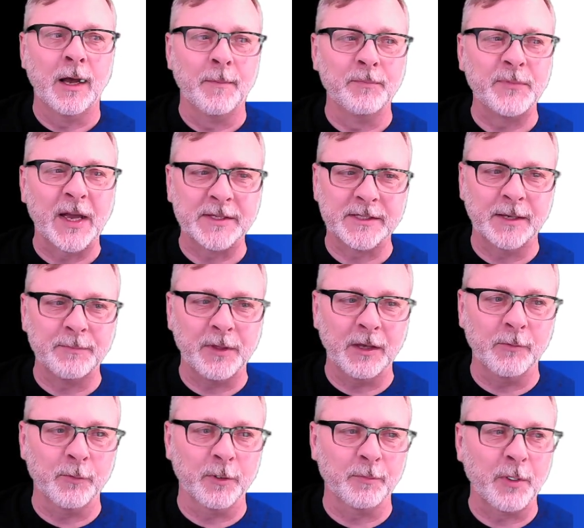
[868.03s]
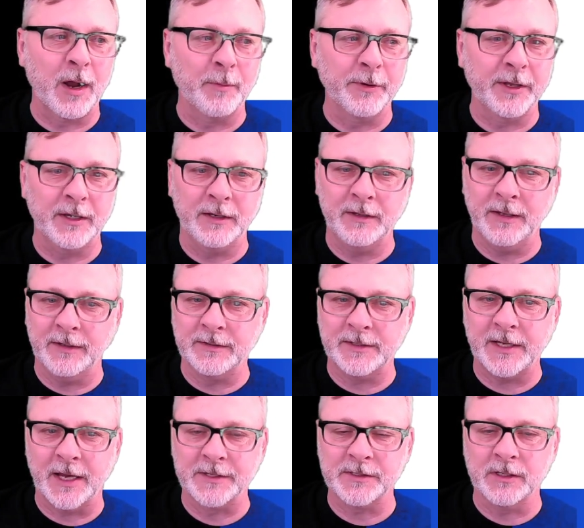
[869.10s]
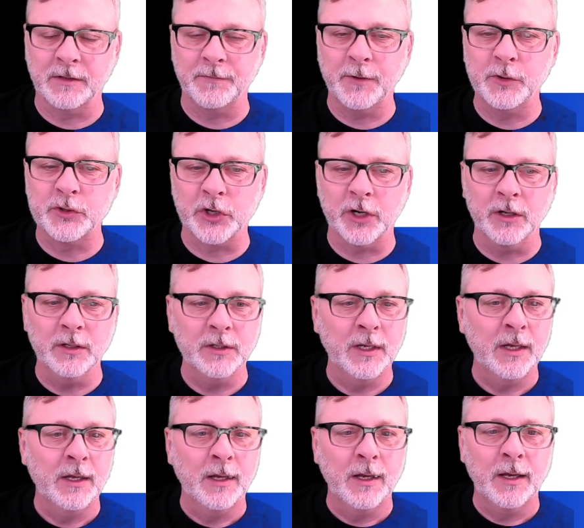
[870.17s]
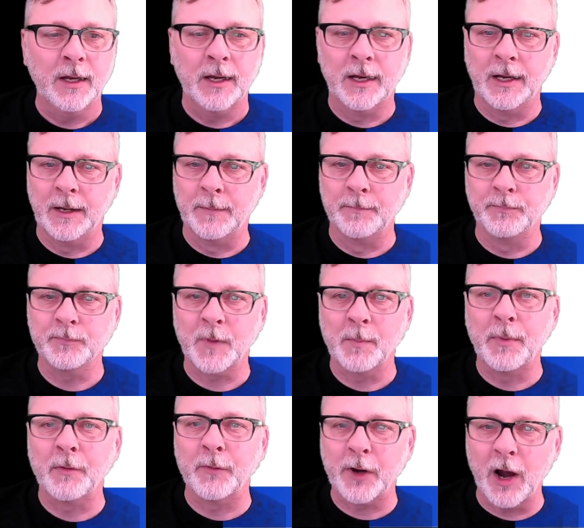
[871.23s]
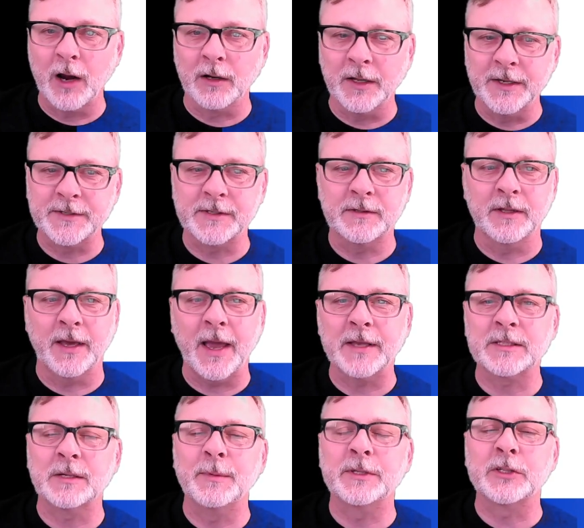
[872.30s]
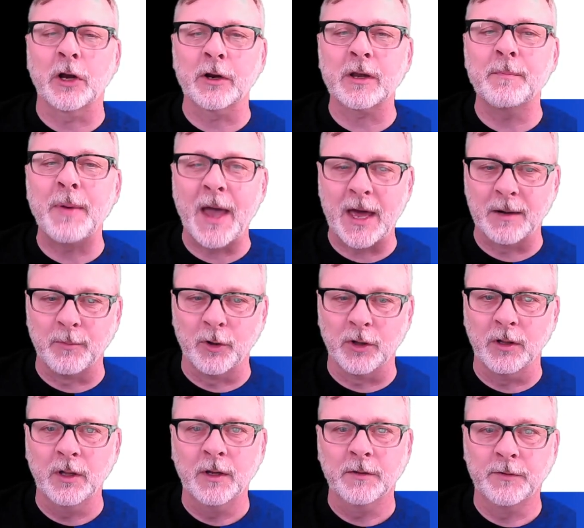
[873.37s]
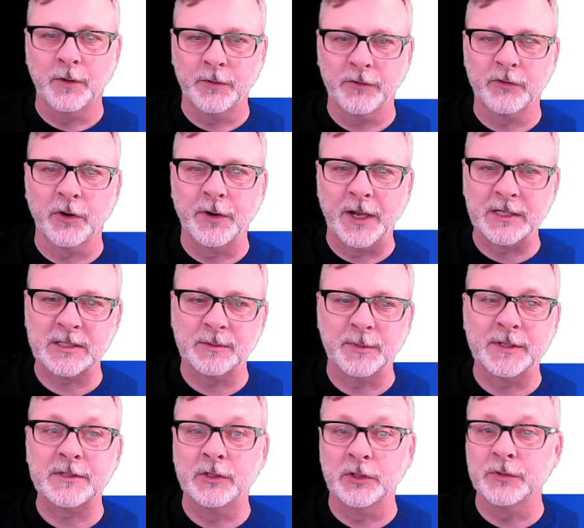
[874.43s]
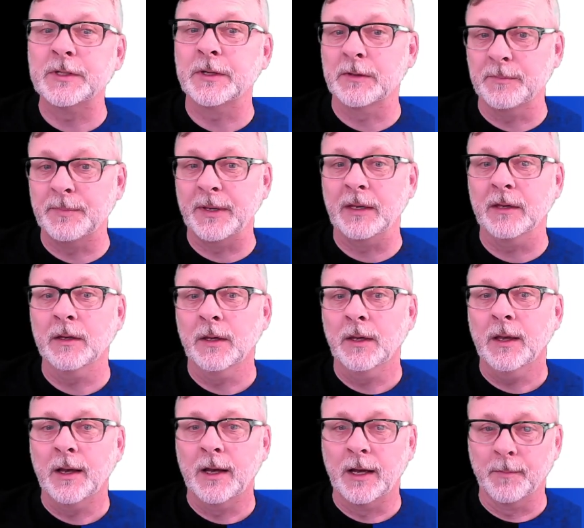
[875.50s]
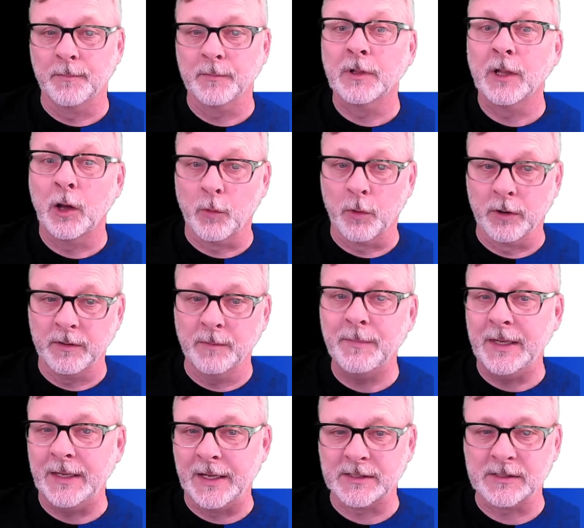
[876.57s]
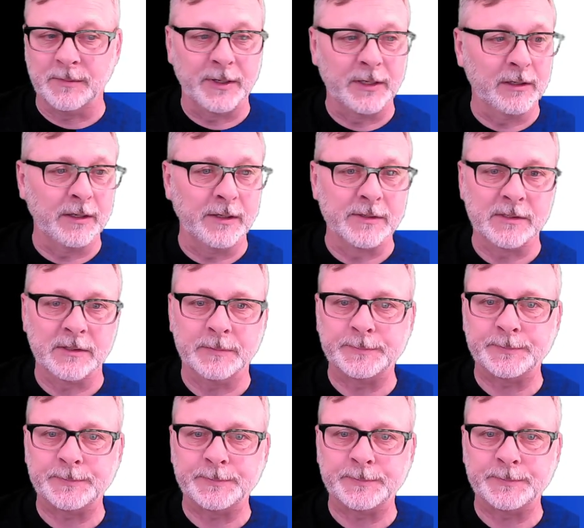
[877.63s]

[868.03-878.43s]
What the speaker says: That's something we're probably going to need to test in the future. But regardless, the estimates are compatible, though the drone estimates do seem to be lower, the mean estimate at least.